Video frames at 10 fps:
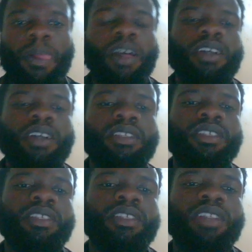it is
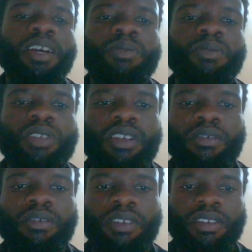time
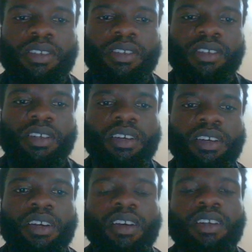saving,
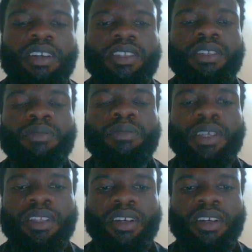it is better